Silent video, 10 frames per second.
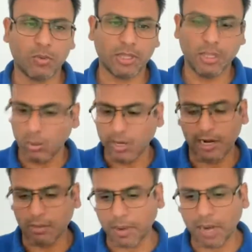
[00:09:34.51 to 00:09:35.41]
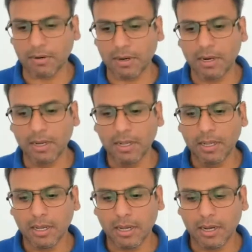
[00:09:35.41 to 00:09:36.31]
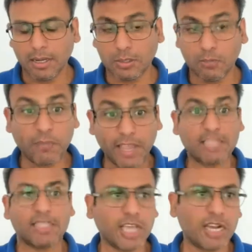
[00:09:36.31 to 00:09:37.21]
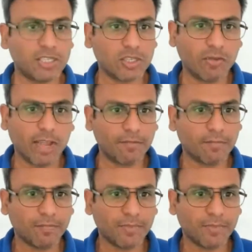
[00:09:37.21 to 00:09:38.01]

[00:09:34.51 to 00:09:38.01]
with new kind of power to face the challenges of life.